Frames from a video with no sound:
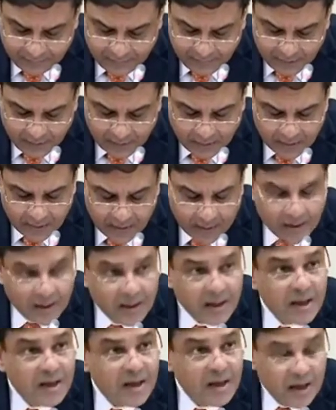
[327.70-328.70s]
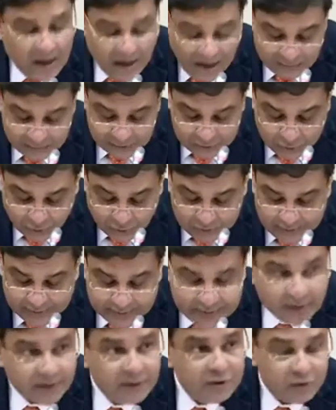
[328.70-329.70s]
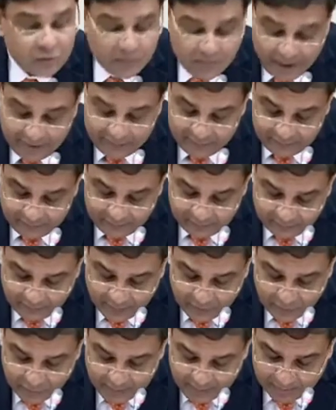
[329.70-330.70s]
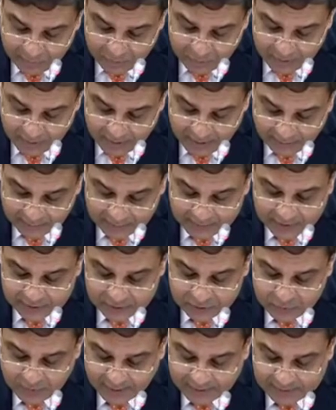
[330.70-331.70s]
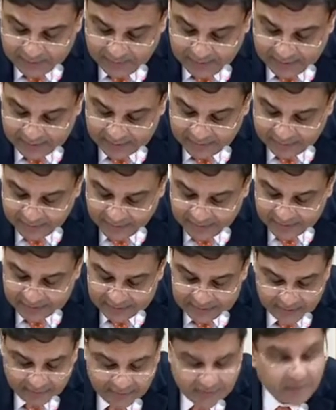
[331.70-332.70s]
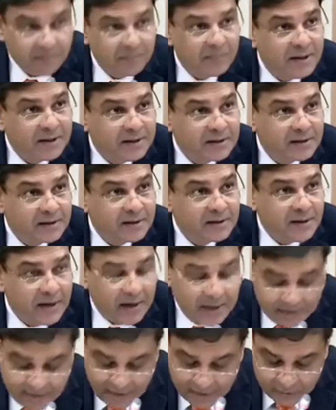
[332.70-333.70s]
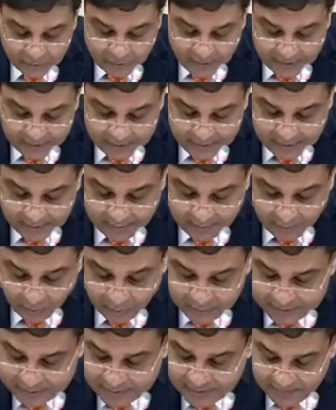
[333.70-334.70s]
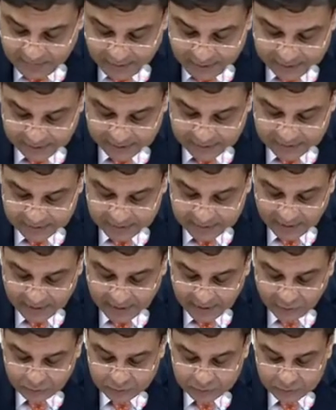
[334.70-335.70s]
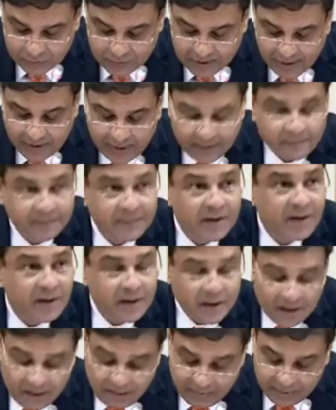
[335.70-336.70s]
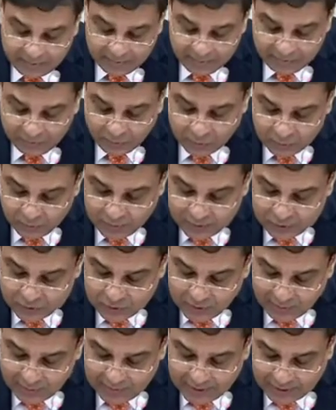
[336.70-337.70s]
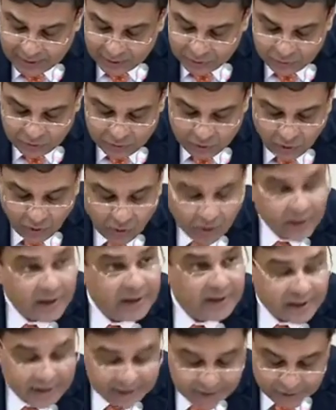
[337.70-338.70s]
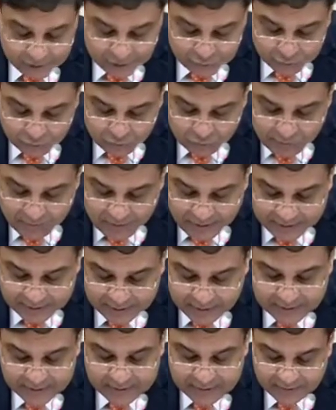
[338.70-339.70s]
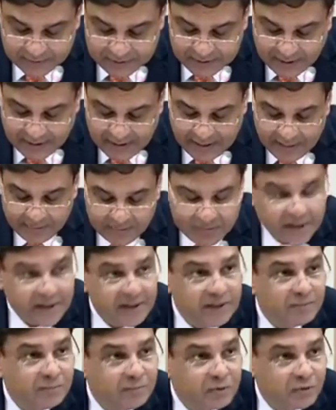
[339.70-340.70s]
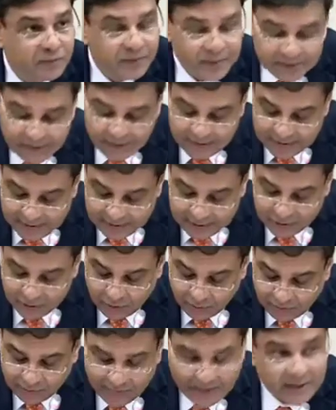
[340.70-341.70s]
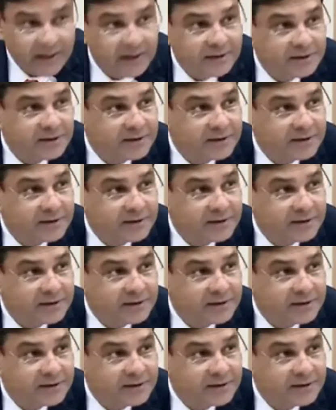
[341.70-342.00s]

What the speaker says: I will shortly turn to my fellow deputy governors to explain the various developmental and regulatory policy measures announced today. But before doing so, I would like to draw attention to two measures which are aimed at improving the reach of financial services.